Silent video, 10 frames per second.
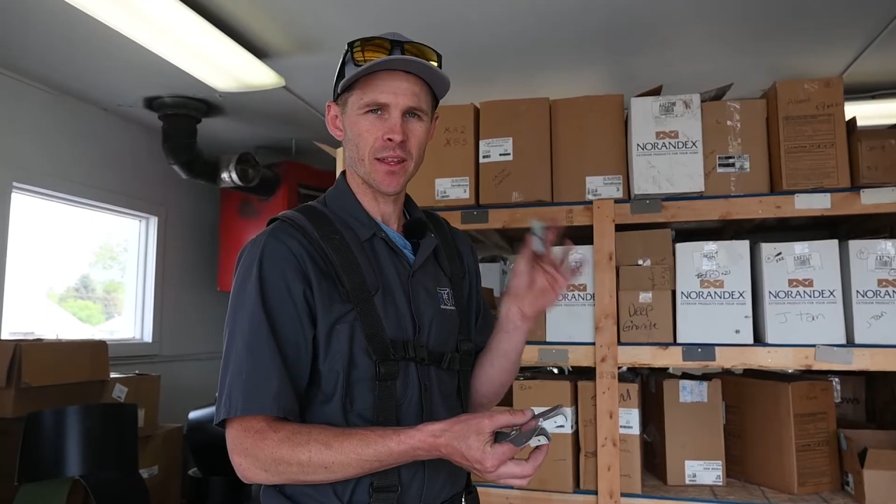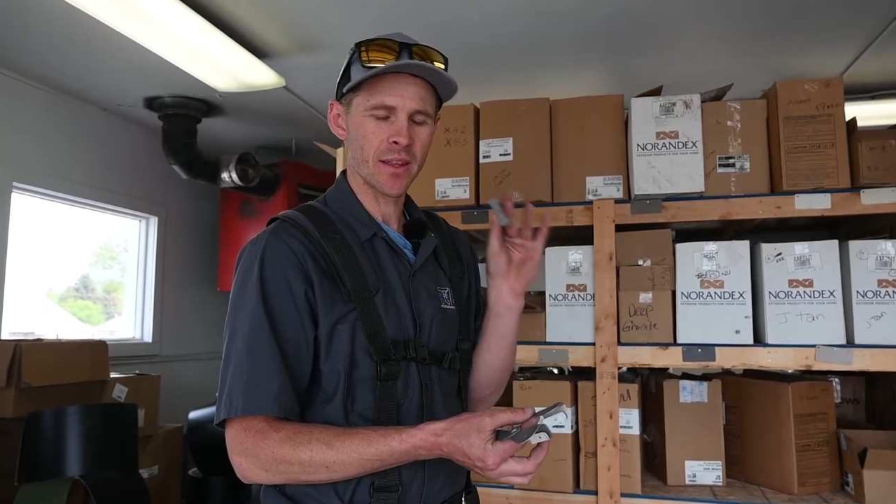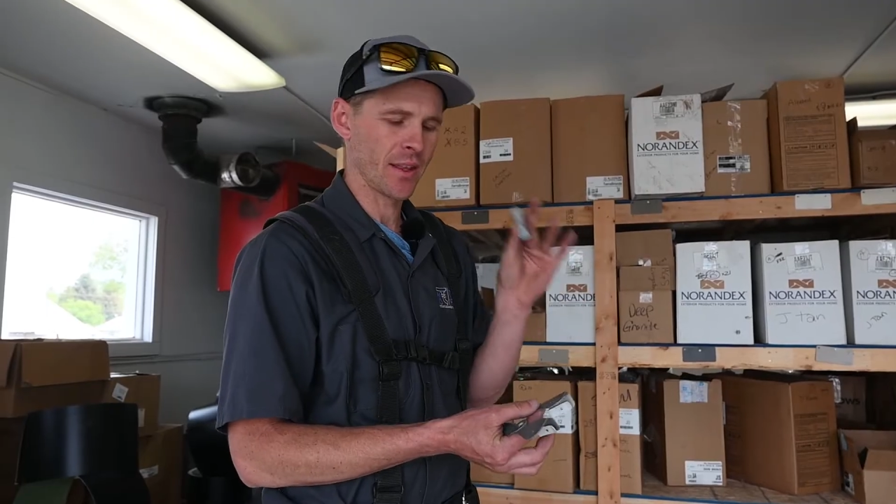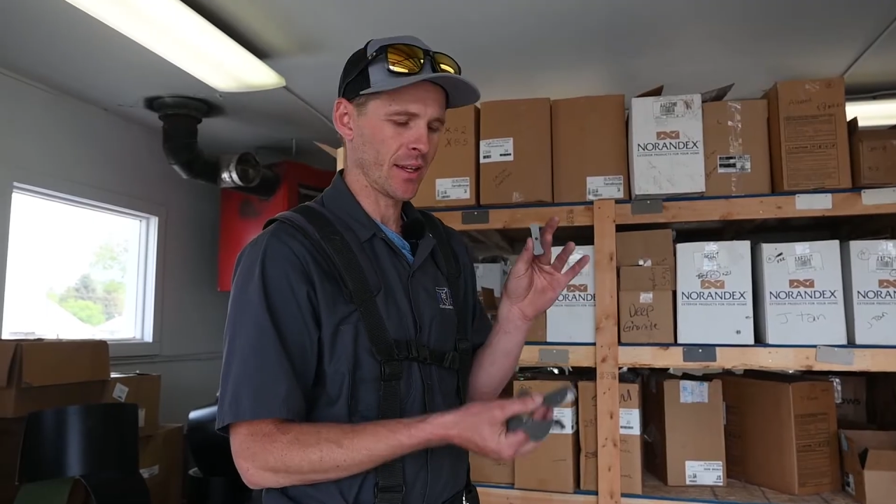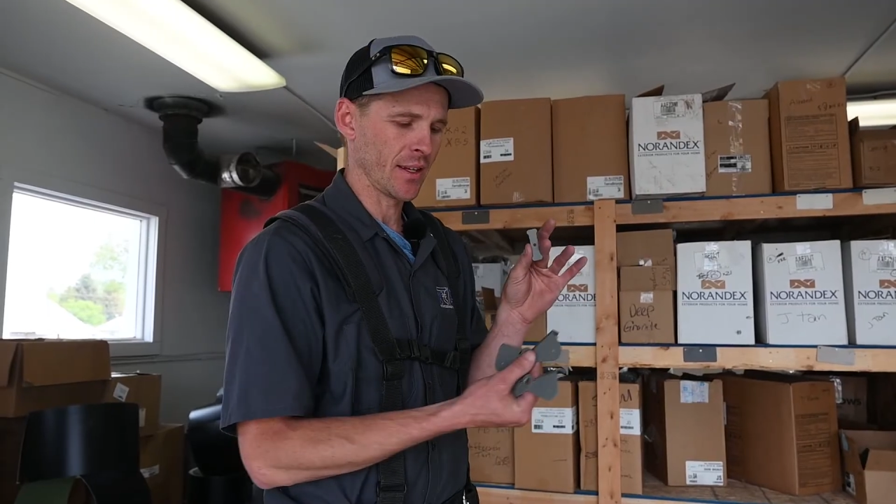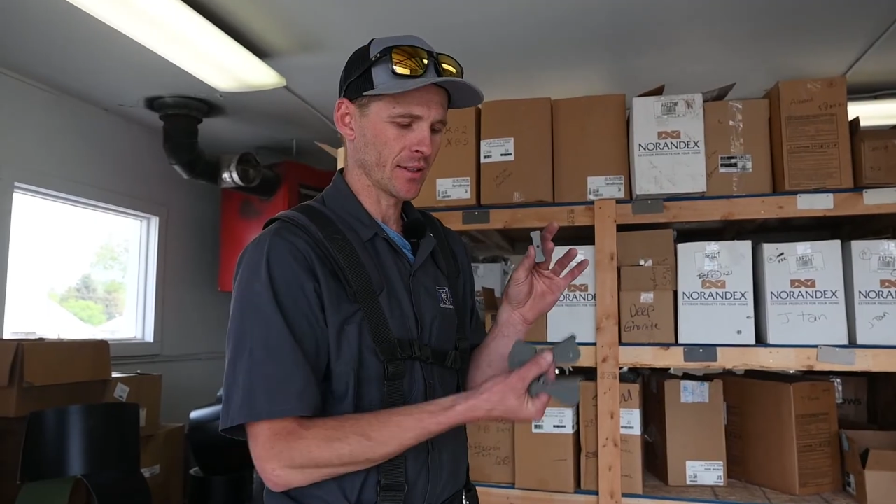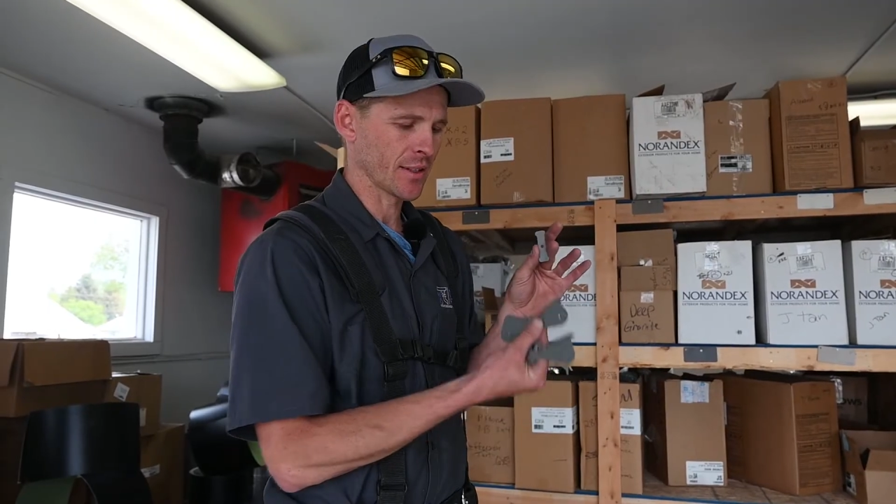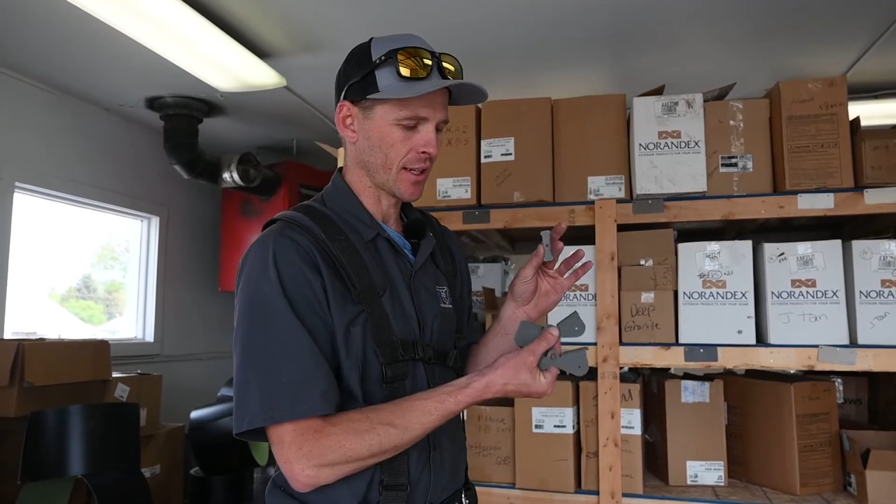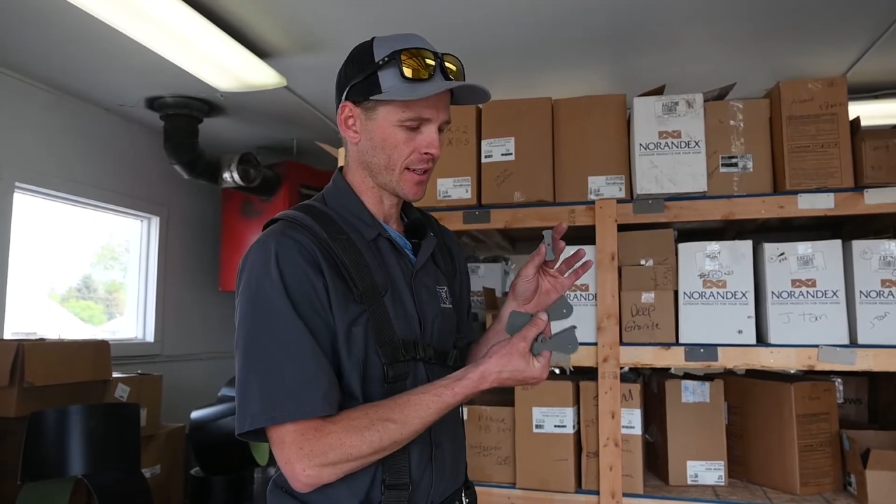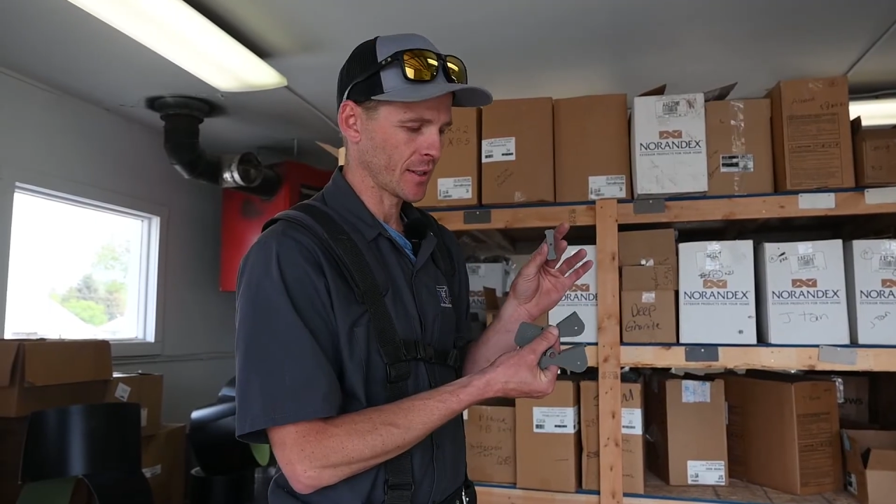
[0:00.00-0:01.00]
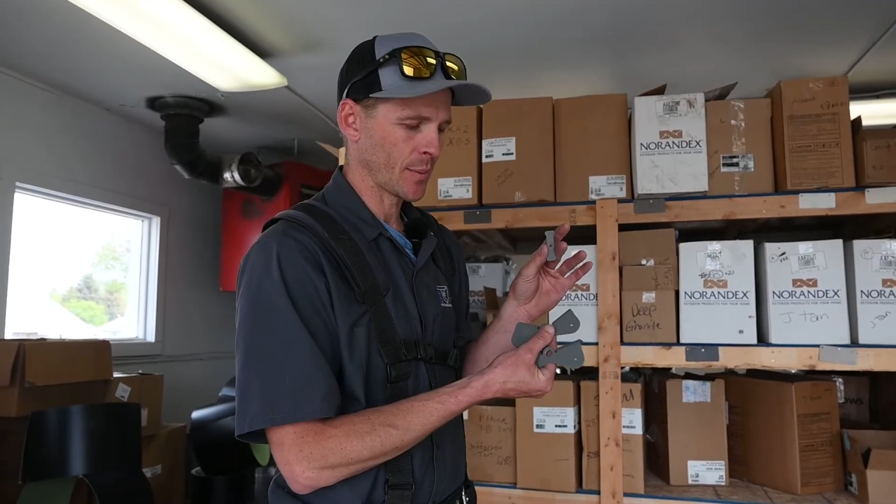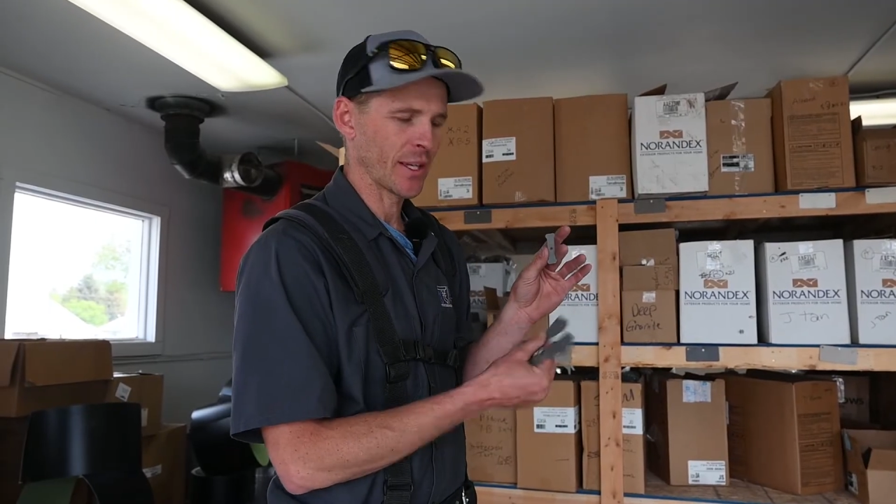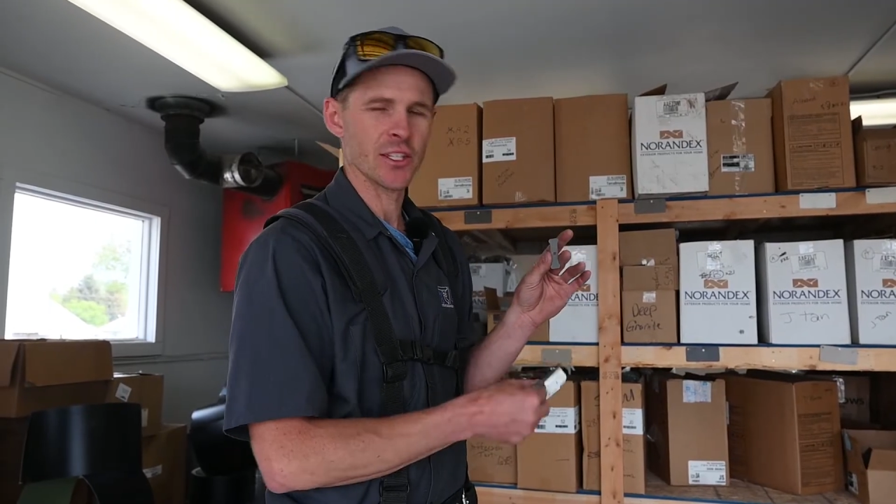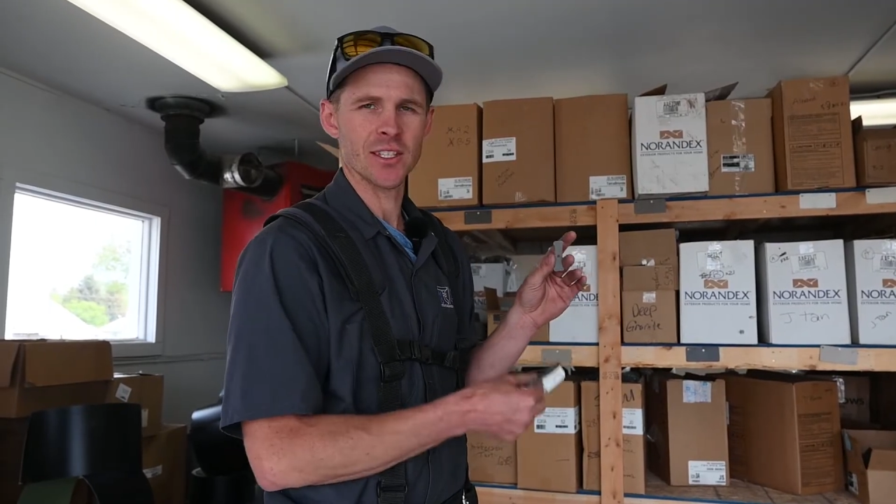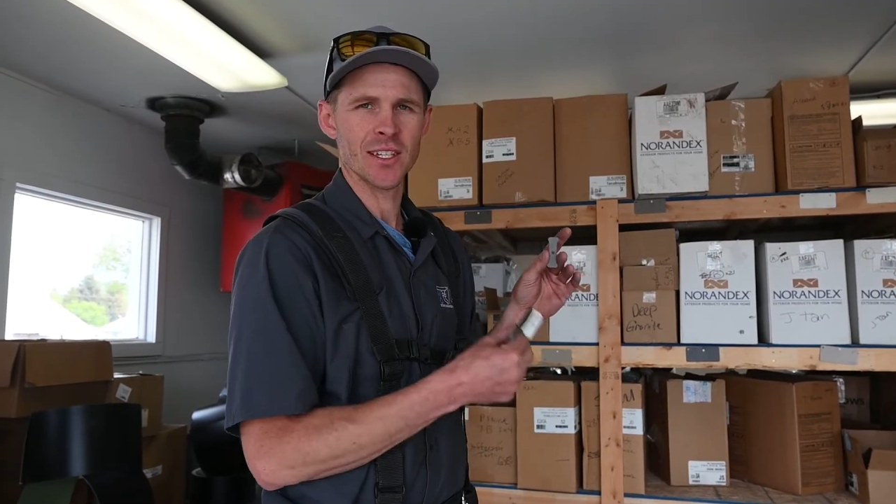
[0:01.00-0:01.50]
these Zip
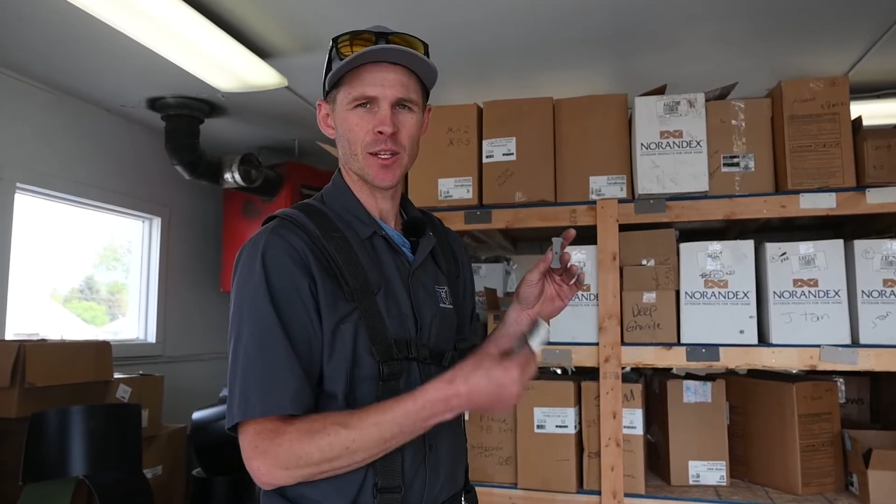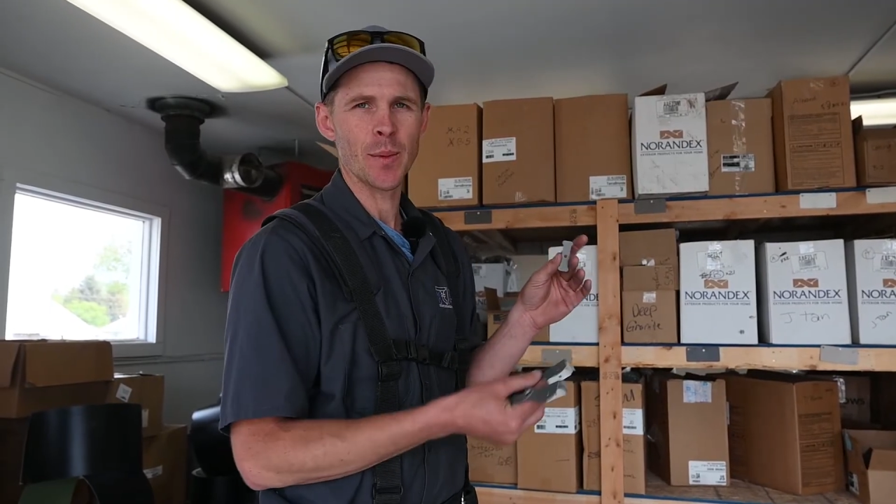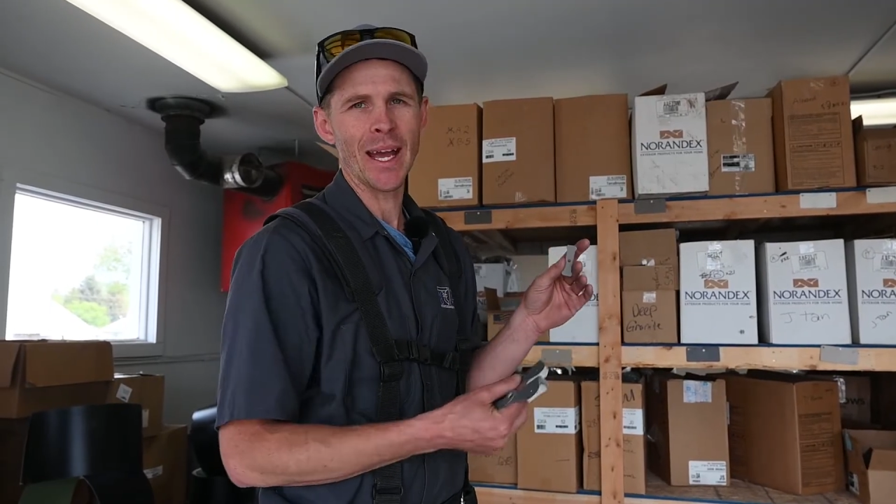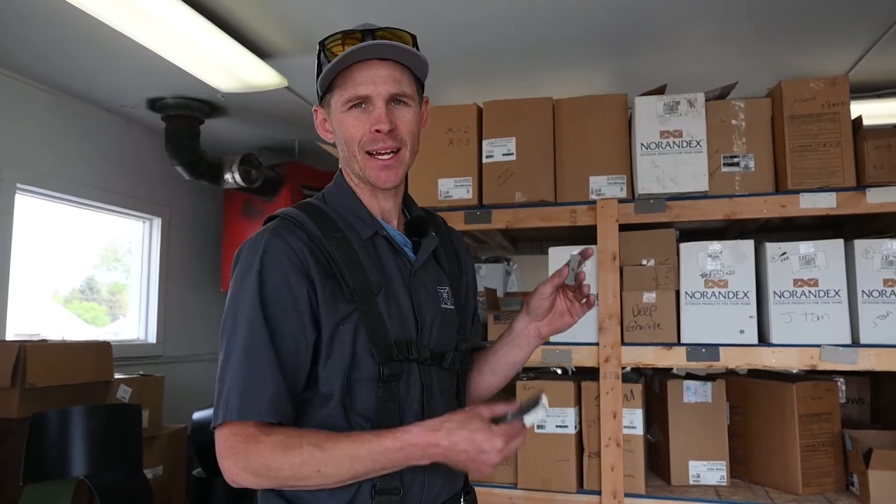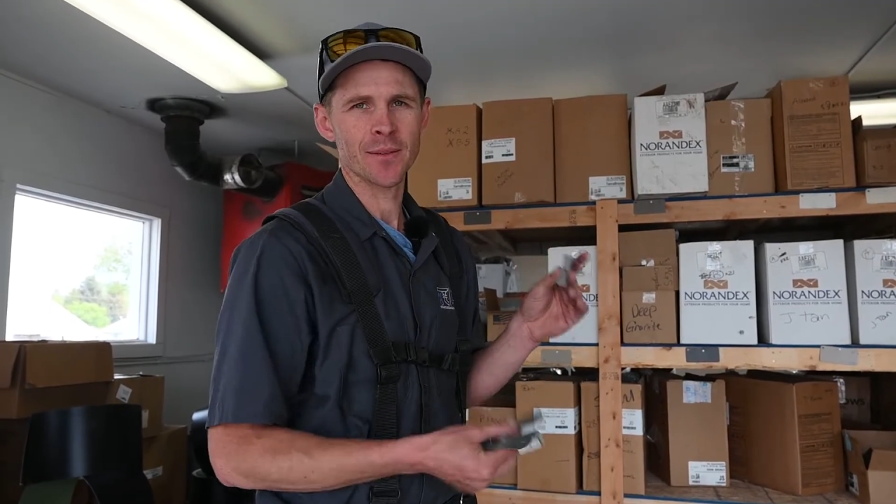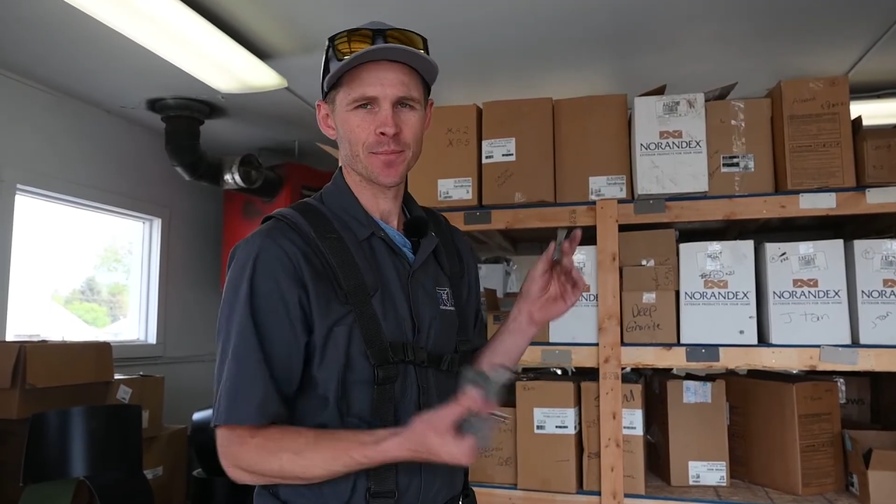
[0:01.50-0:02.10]
Hinges in the bag.